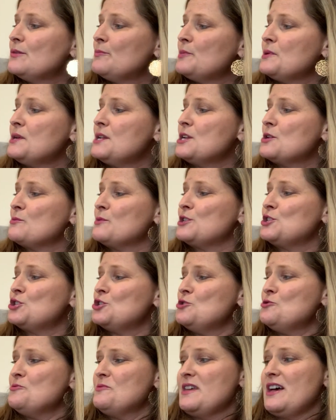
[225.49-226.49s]
the pudding would
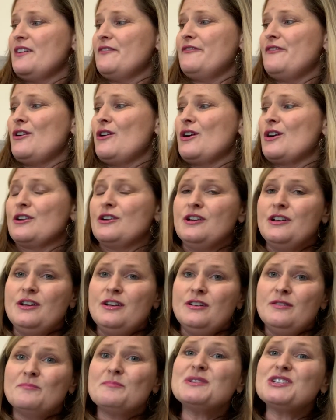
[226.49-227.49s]
shoot that far,
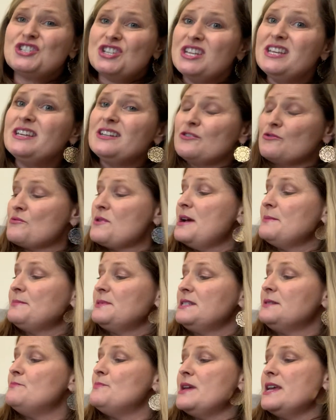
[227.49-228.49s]
but she
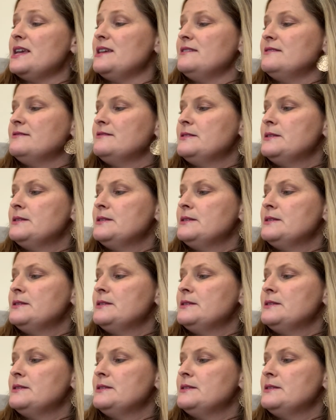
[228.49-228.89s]
interrupted me.